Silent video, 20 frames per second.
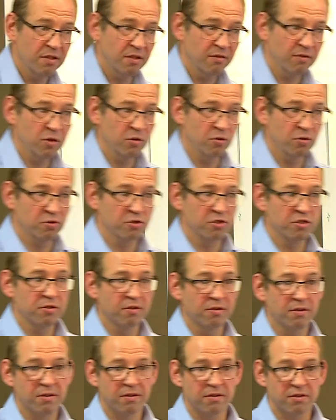that have caused
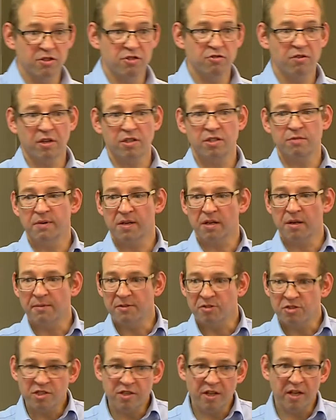the structure to become
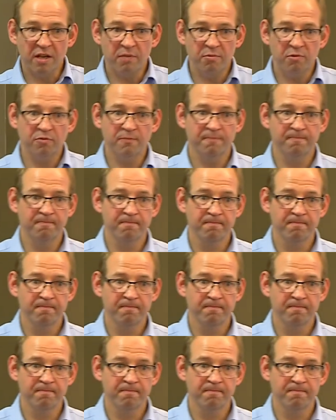unstable.